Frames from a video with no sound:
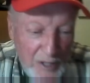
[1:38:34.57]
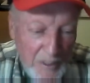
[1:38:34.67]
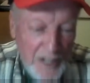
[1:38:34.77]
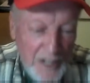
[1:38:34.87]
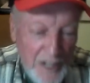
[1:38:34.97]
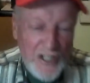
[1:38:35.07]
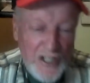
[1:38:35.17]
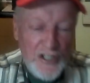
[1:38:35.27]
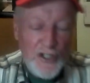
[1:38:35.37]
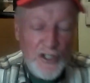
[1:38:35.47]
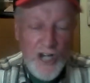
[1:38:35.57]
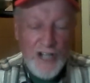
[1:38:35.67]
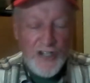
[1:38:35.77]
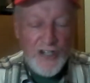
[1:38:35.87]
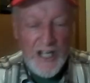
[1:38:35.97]
instincts. In
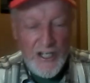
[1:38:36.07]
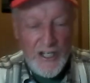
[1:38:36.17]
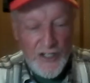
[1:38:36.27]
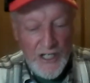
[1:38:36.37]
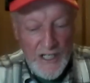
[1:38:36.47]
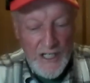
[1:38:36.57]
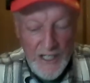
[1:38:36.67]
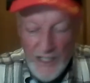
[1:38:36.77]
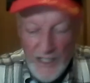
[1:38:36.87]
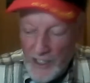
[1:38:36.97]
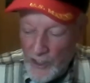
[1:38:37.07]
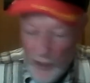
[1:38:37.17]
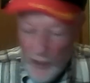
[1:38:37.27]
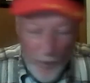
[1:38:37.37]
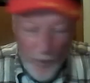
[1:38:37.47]
John's case, he,
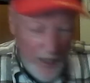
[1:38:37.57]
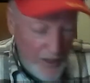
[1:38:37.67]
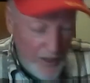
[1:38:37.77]
would spread